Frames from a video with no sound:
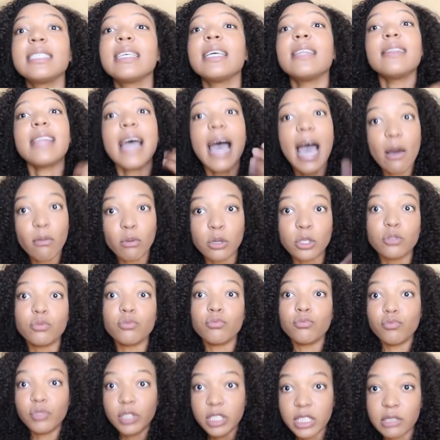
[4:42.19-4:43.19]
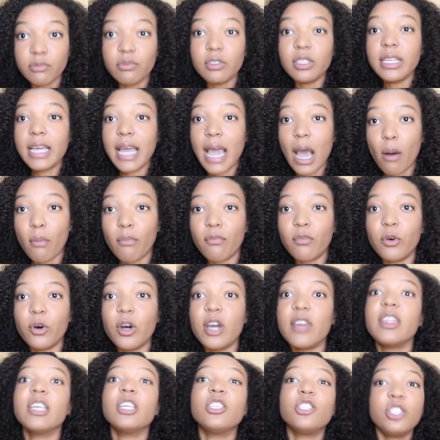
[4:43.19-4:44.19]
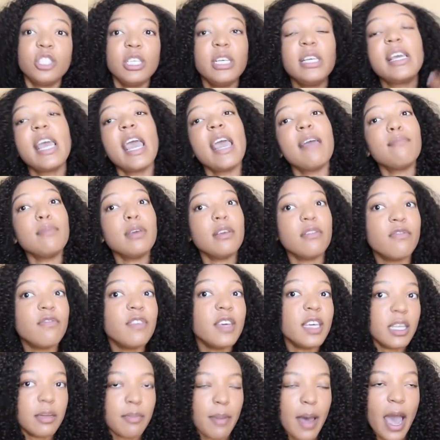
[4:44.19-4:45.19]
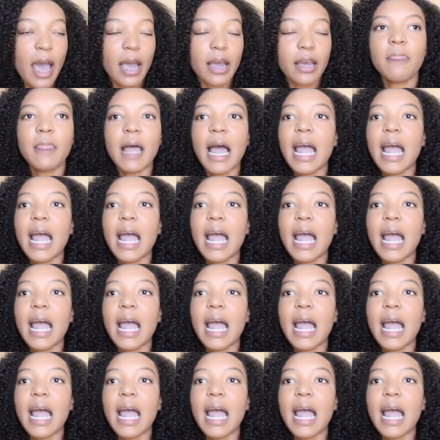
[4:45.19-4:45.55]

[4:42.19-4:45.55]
And that was really, really helpful. And then she gave me feedback.